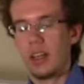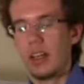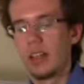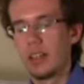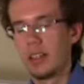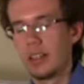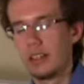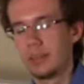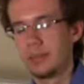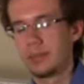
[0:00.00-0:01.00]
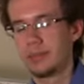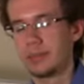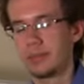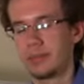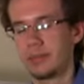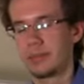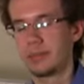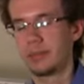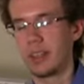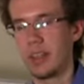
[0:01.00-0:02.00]
hello,
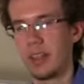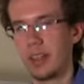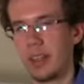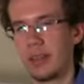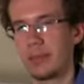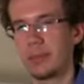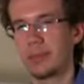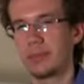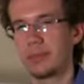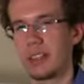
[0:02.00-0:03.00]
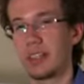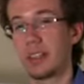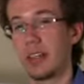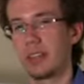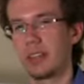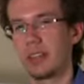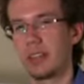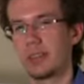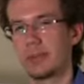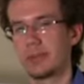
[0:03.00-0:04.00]
my name is Andrew.
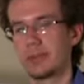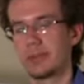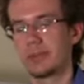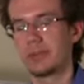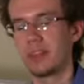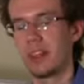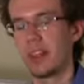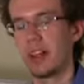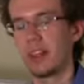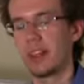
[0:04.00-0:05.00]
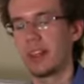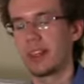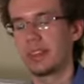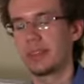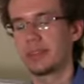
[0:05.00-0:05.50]
I like,